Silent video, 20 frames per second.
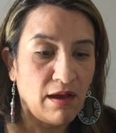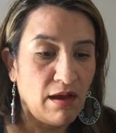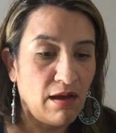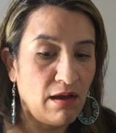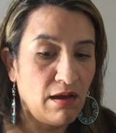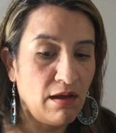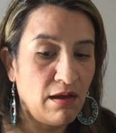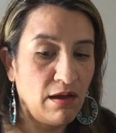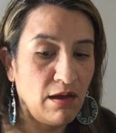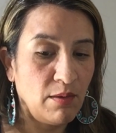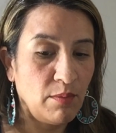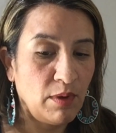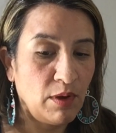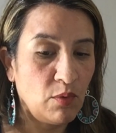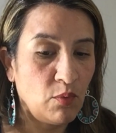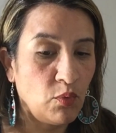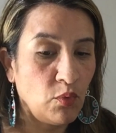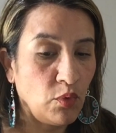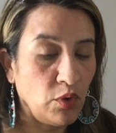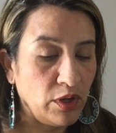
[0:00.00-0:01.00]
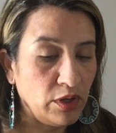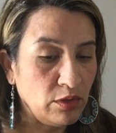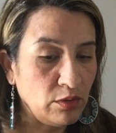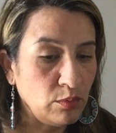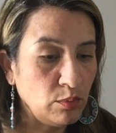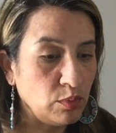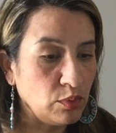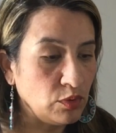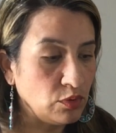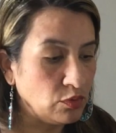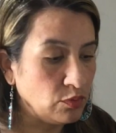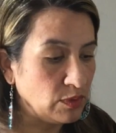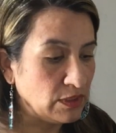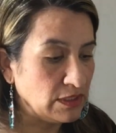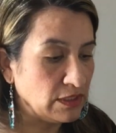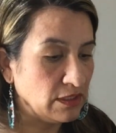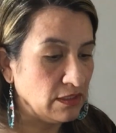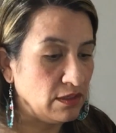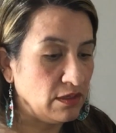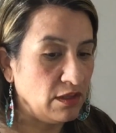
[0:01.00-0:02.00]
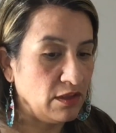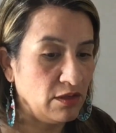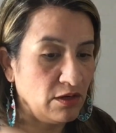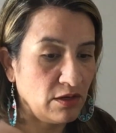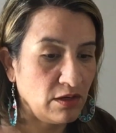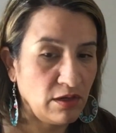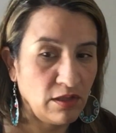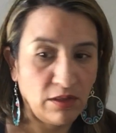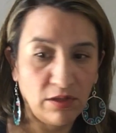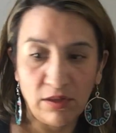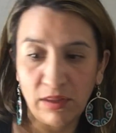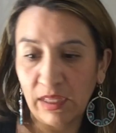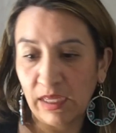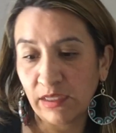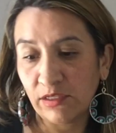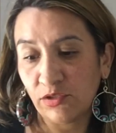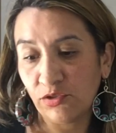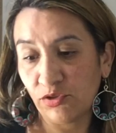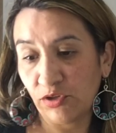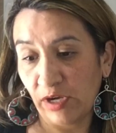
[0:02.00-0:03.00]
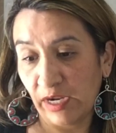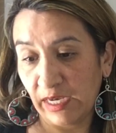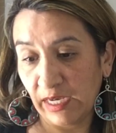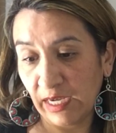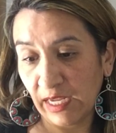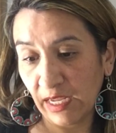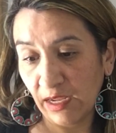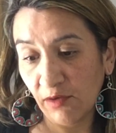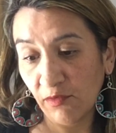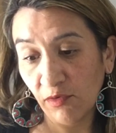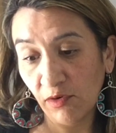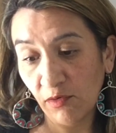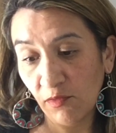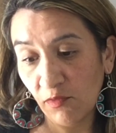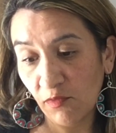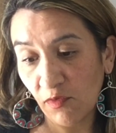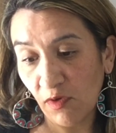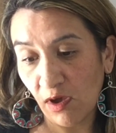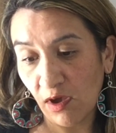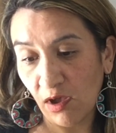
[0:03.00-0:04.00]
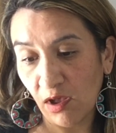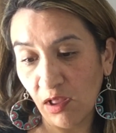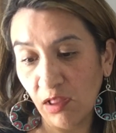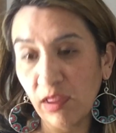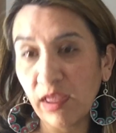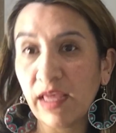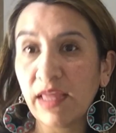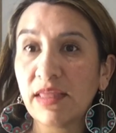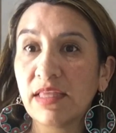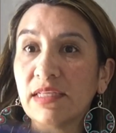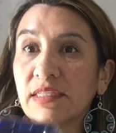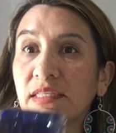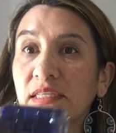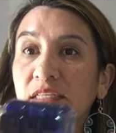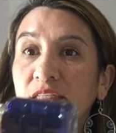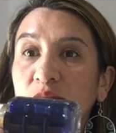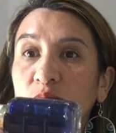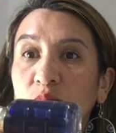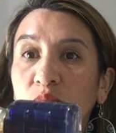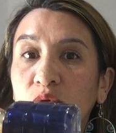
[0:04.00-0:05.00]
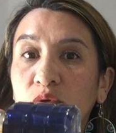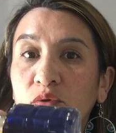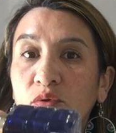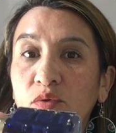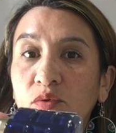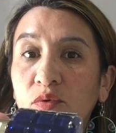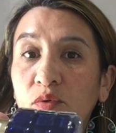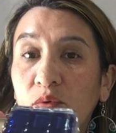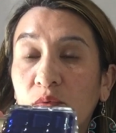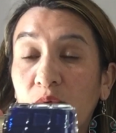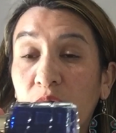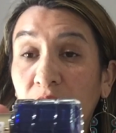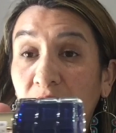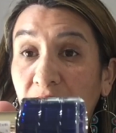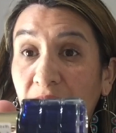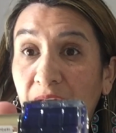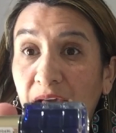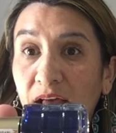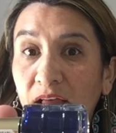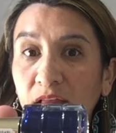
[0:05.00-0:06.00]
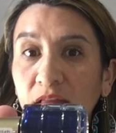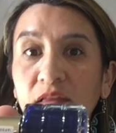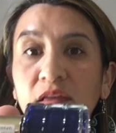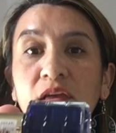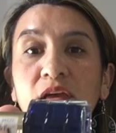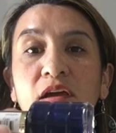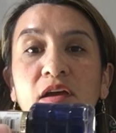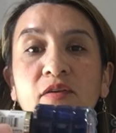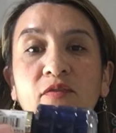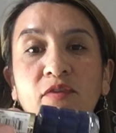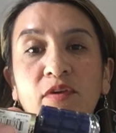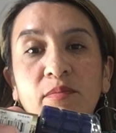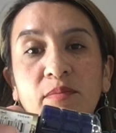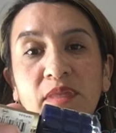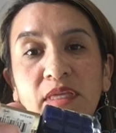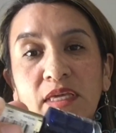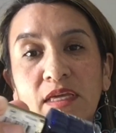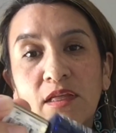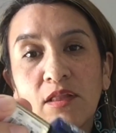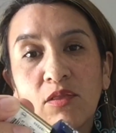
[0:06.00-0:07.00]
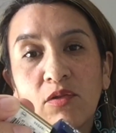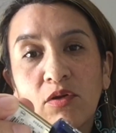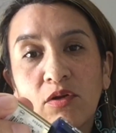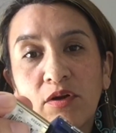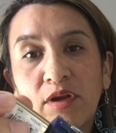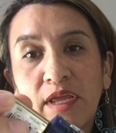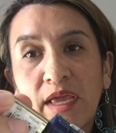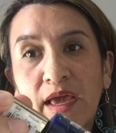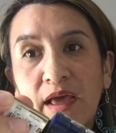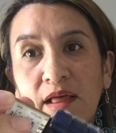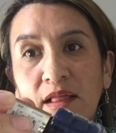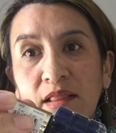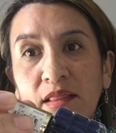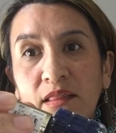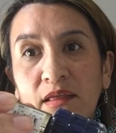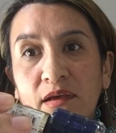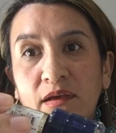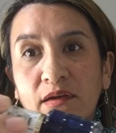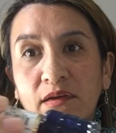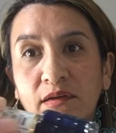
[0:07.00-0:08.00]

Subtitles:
Royal Blue was another color that is trending for fall, and this is Blue Royale from the L'Oreal,